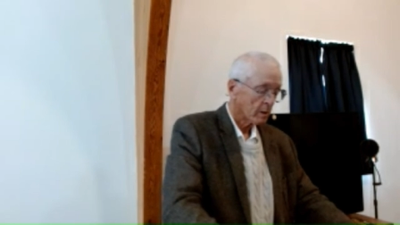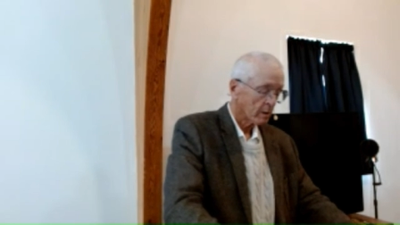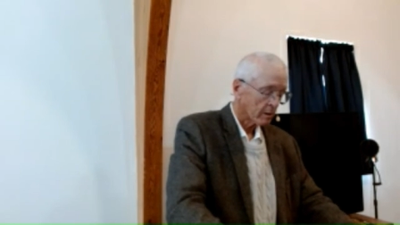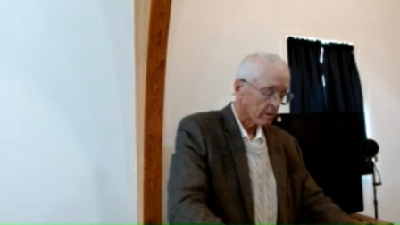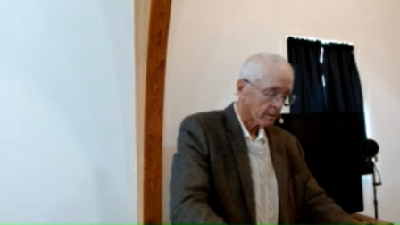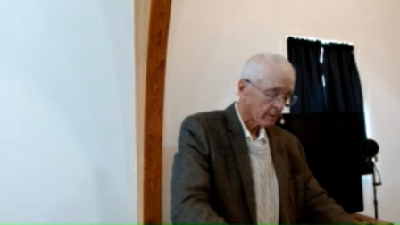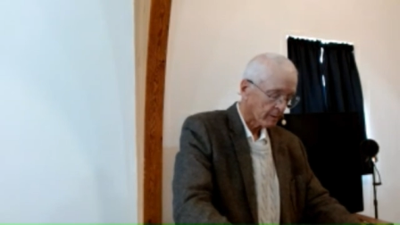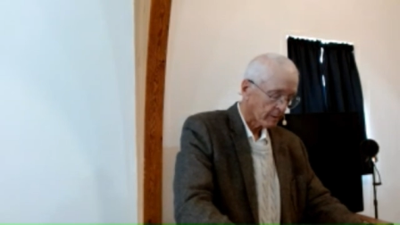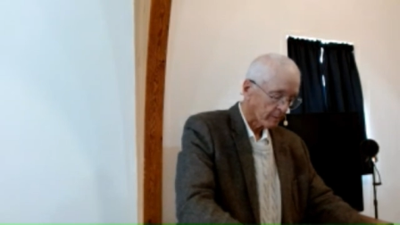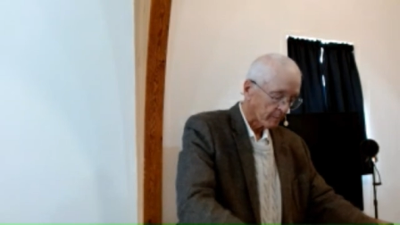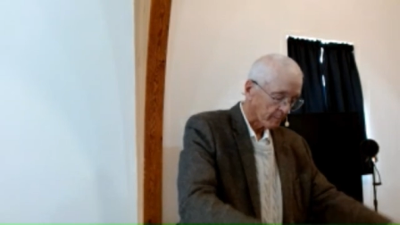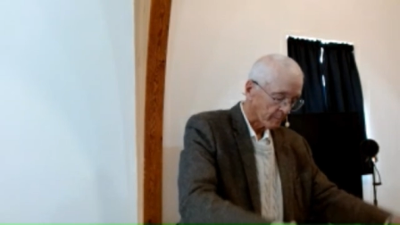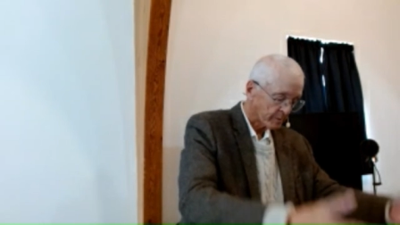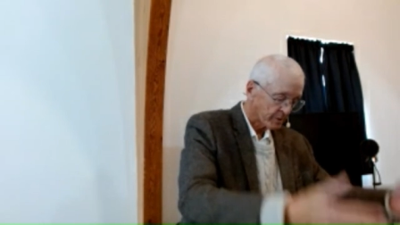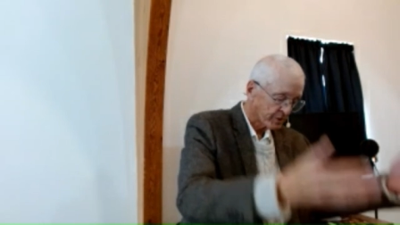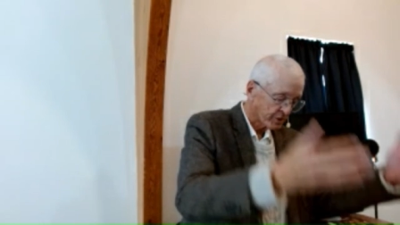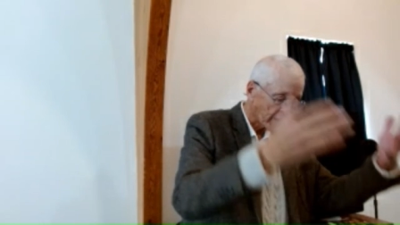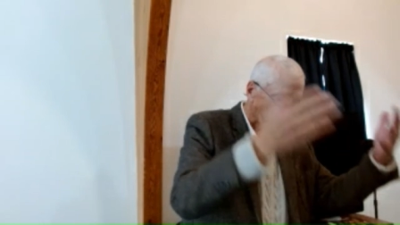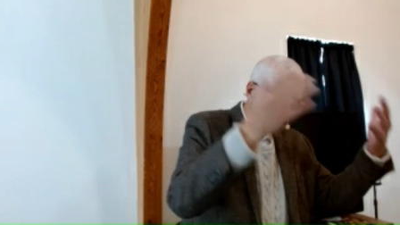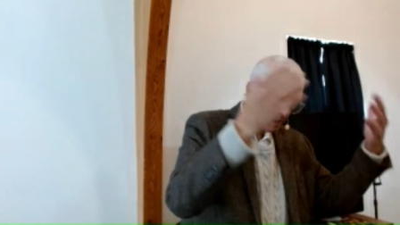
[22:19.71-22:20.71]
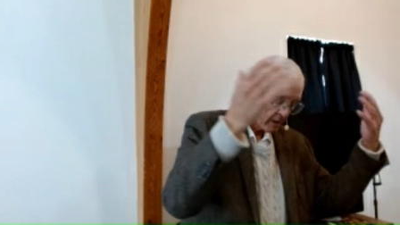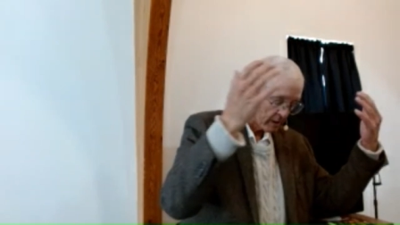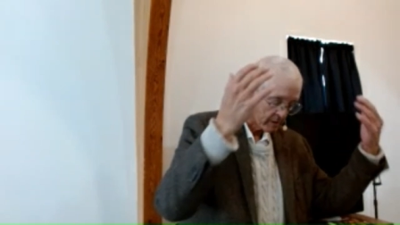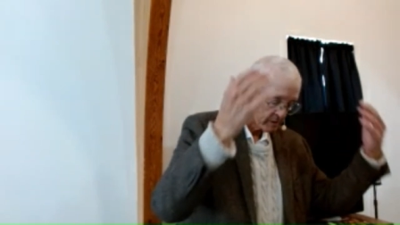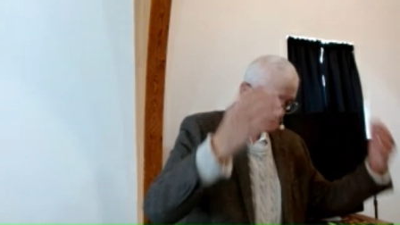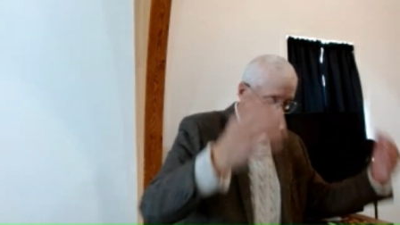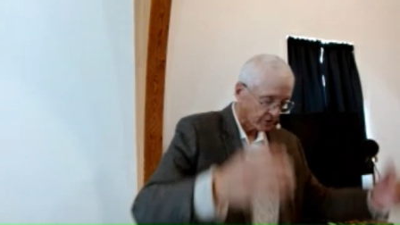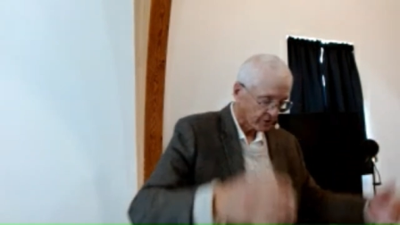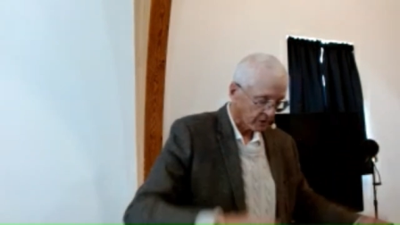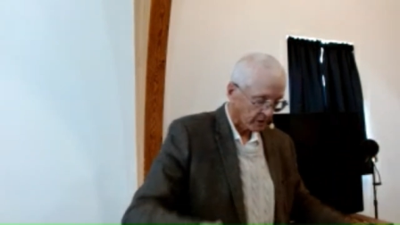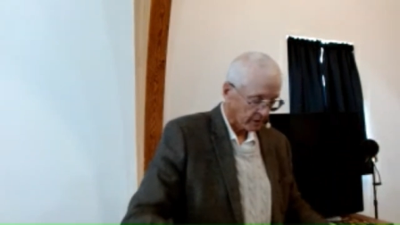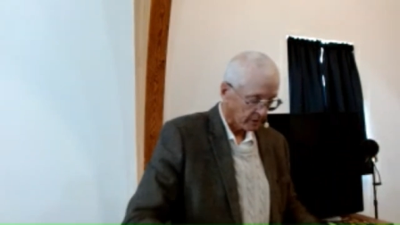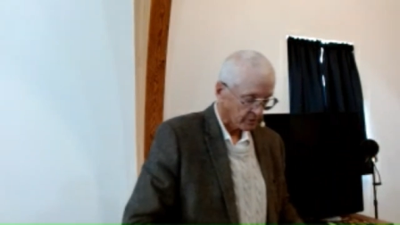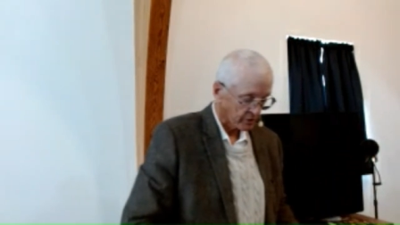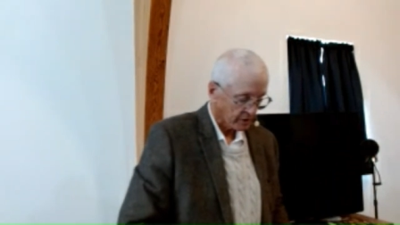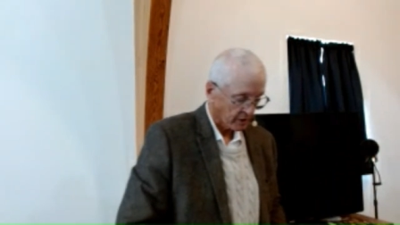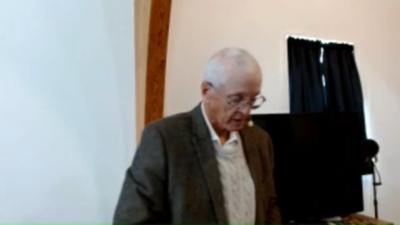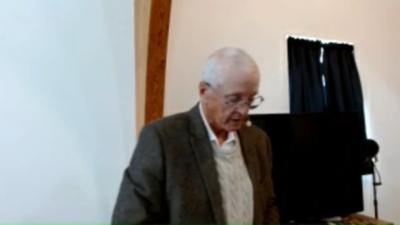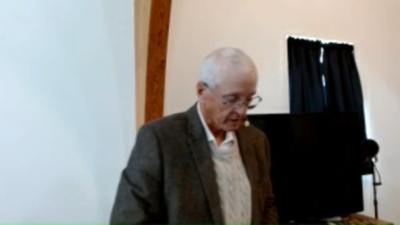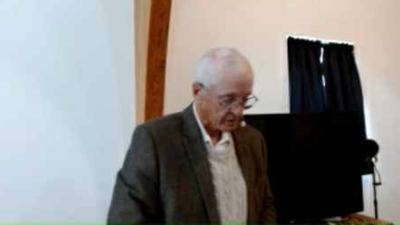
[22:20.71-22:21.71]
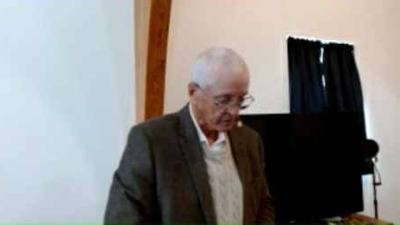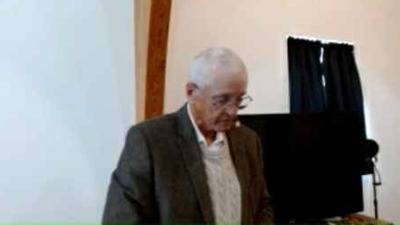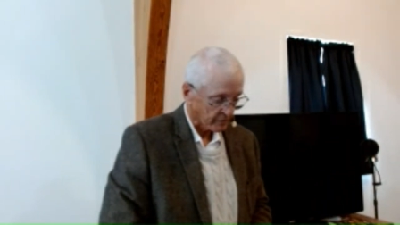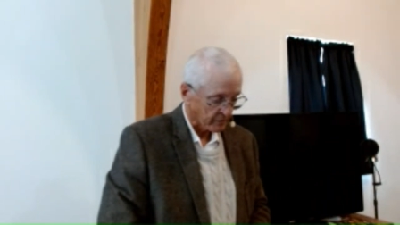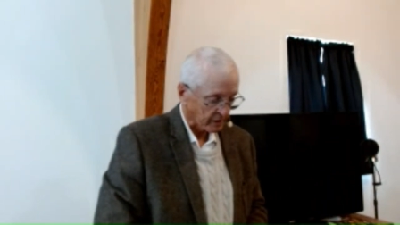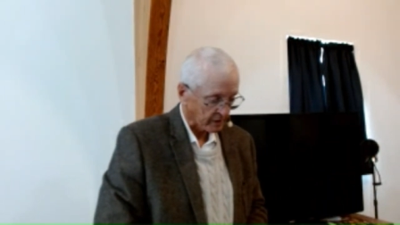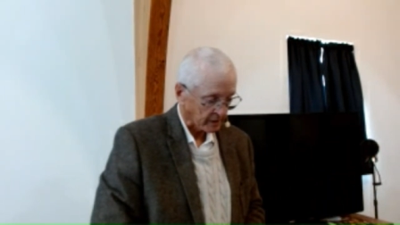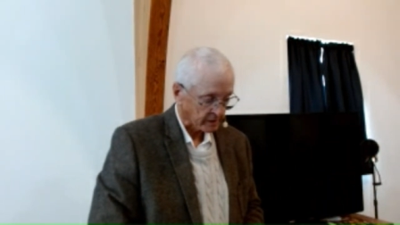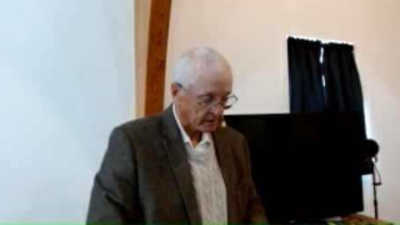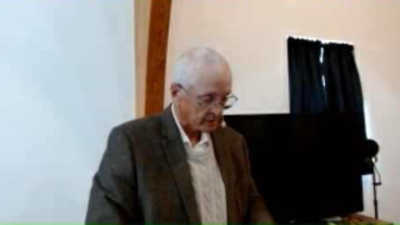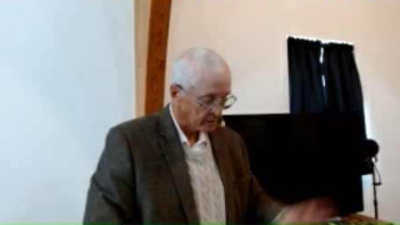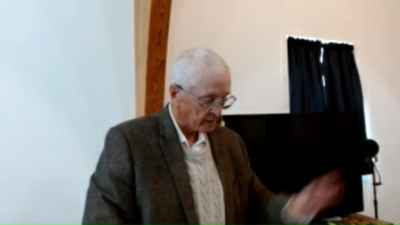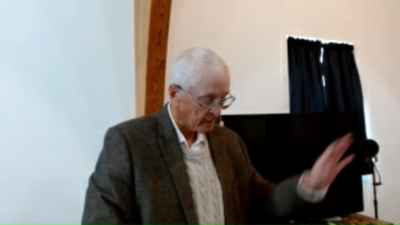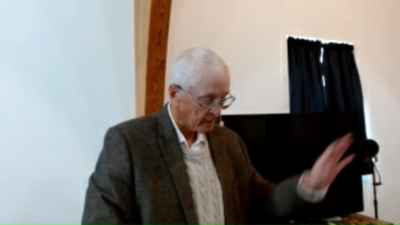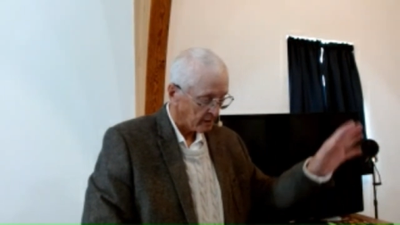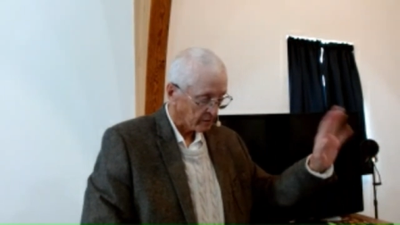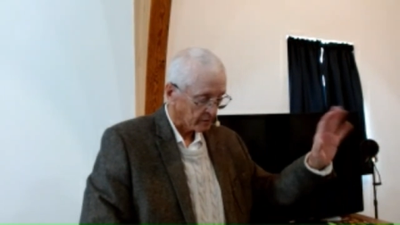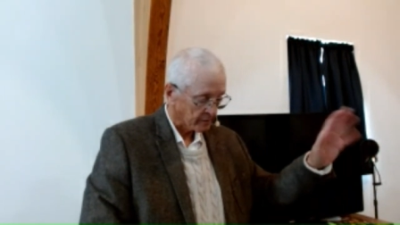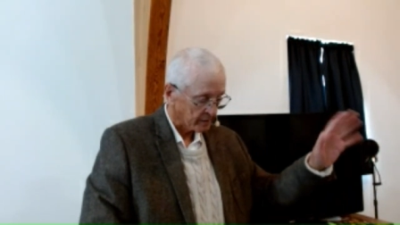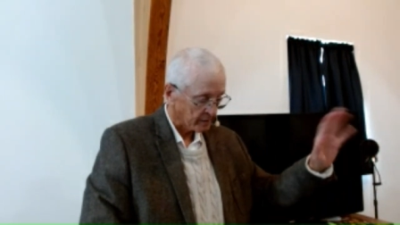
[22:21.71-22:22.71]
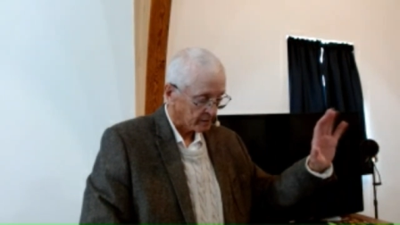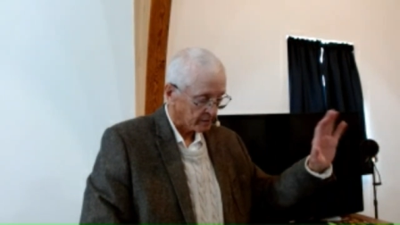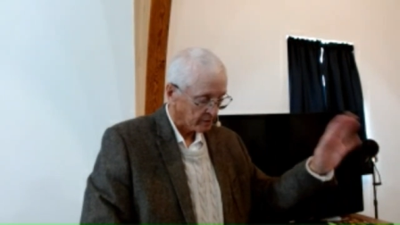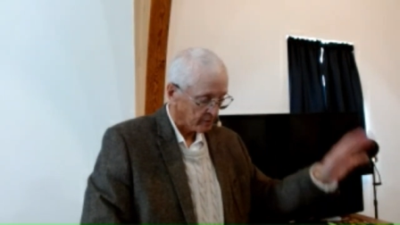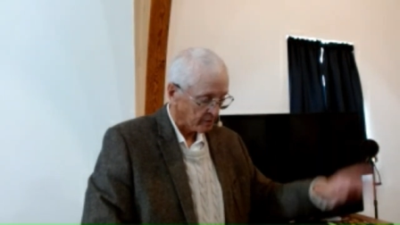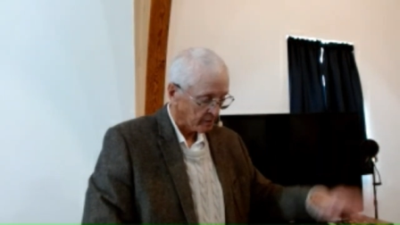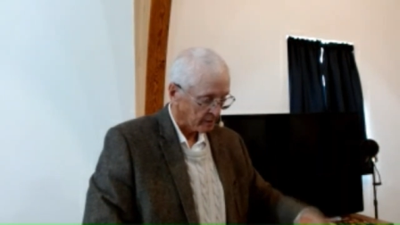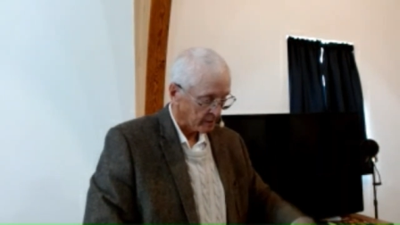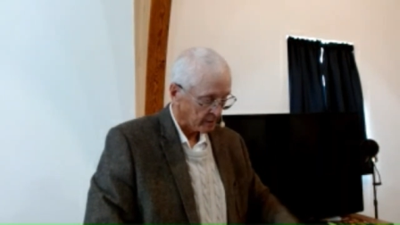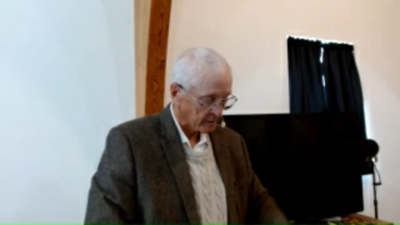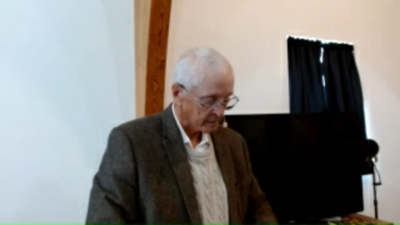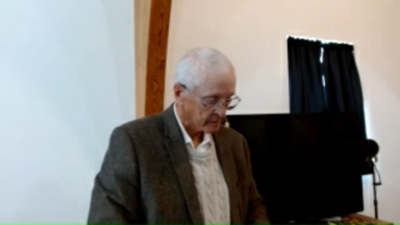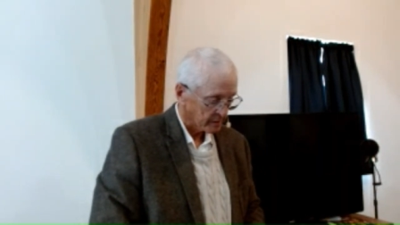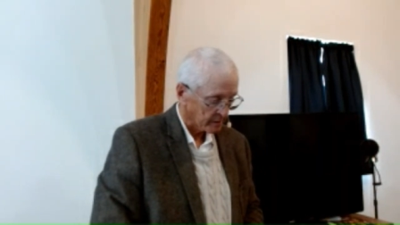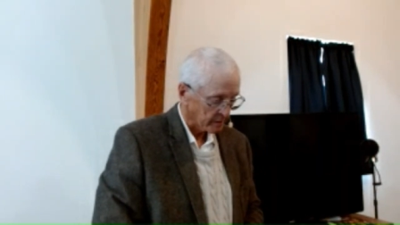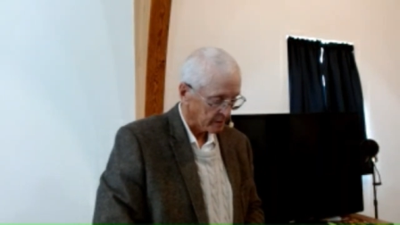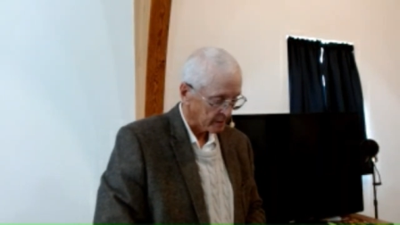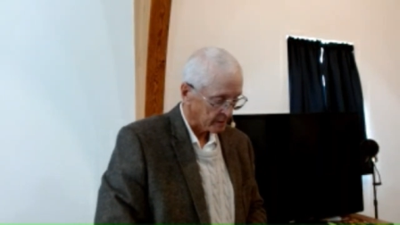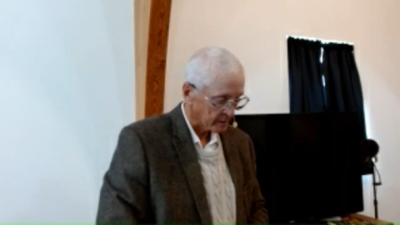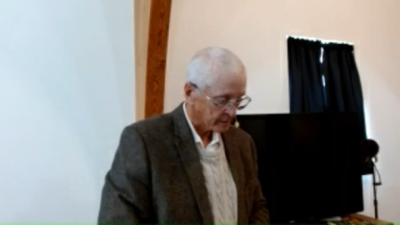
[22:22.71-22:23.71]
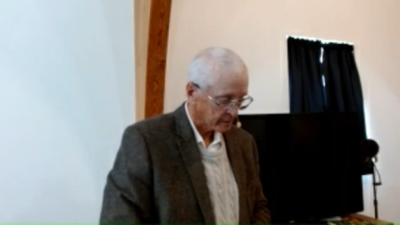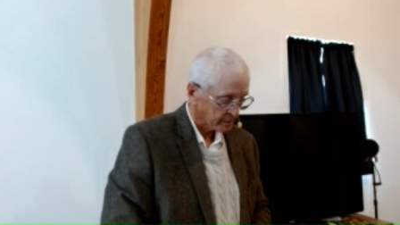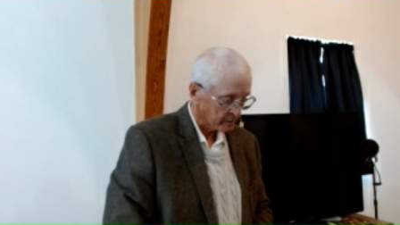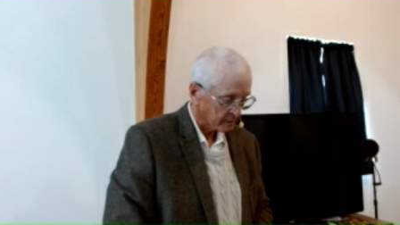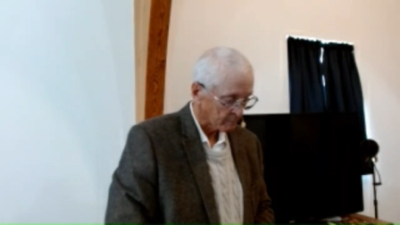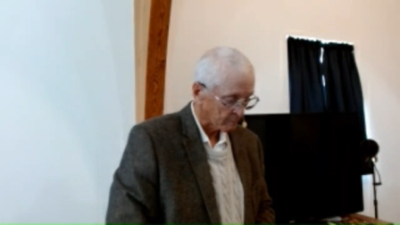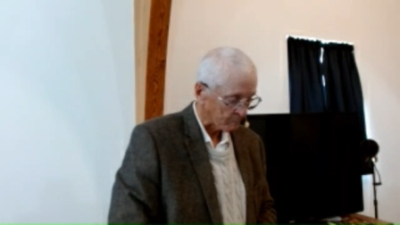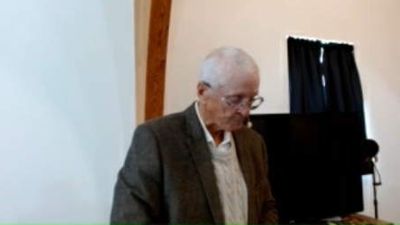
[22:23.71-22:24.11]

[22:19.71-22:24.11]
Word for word: um, seances and those kinds of things. Now, Daniel didn't do any of that silliness.